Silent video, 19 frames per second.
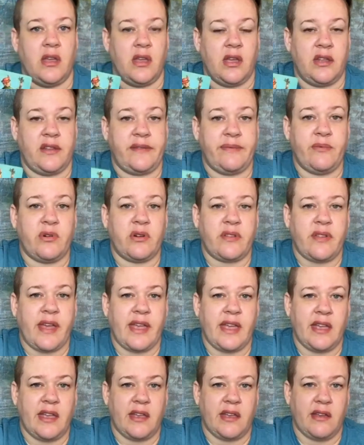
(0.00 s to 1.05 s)
it's more
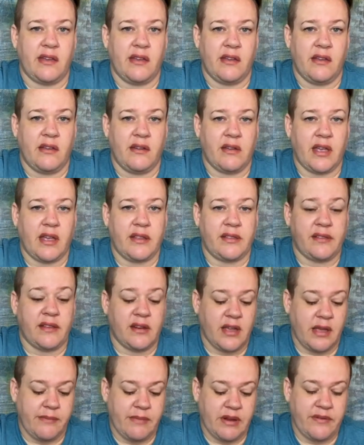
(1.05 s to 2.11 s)
like, okay, it's going
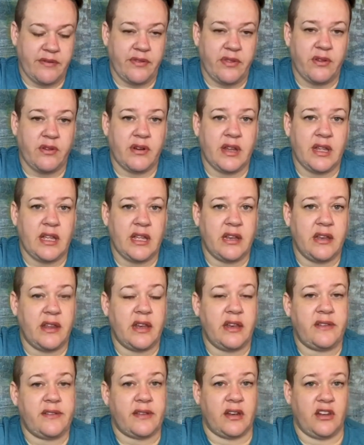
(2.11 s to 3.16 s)
to come in flirting, and then
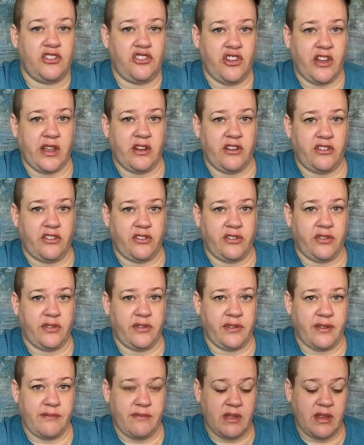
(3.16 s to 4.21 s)
it's going to change to
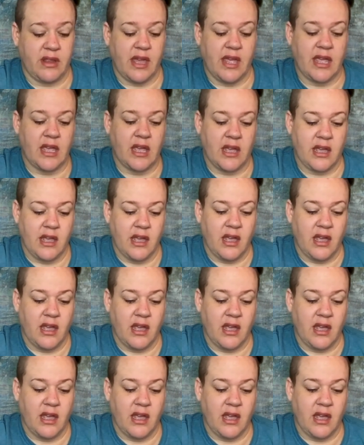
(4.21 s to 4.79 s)
something like,